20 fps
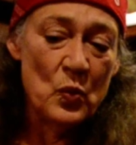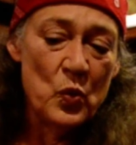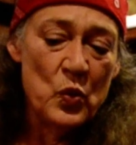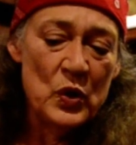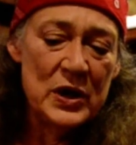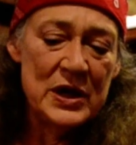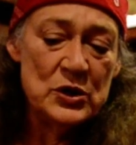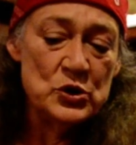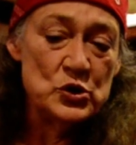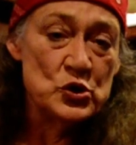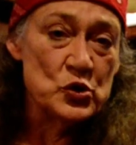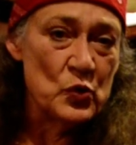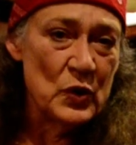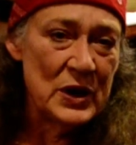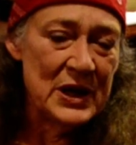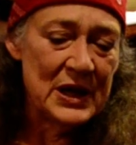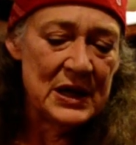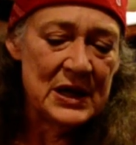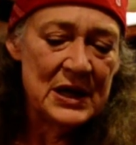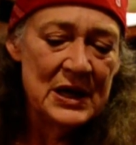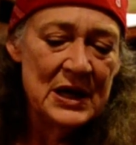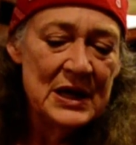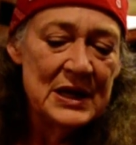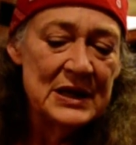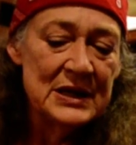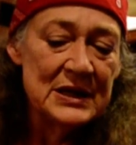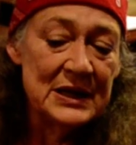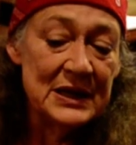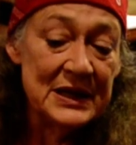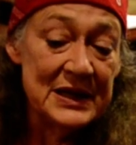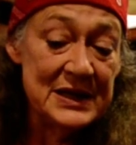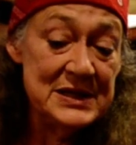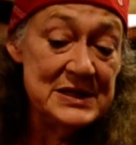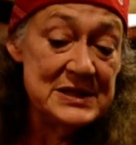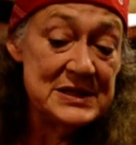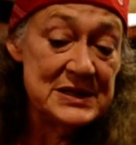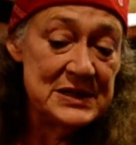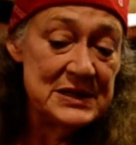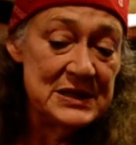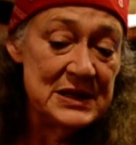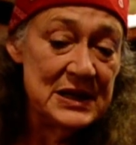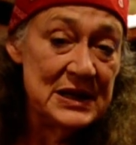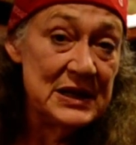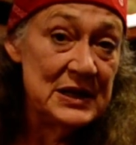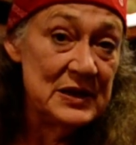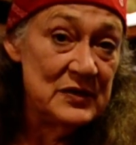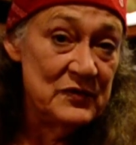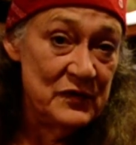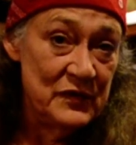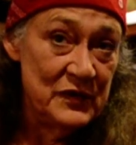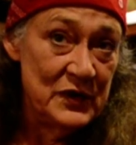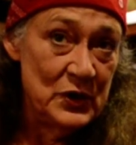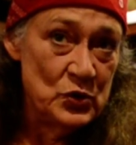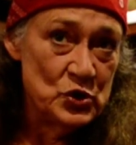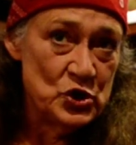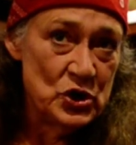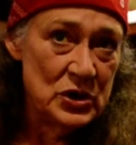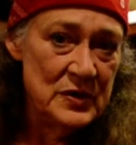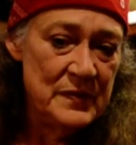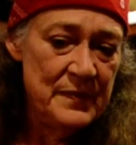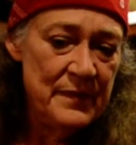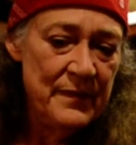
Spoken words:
we drink linden infusion,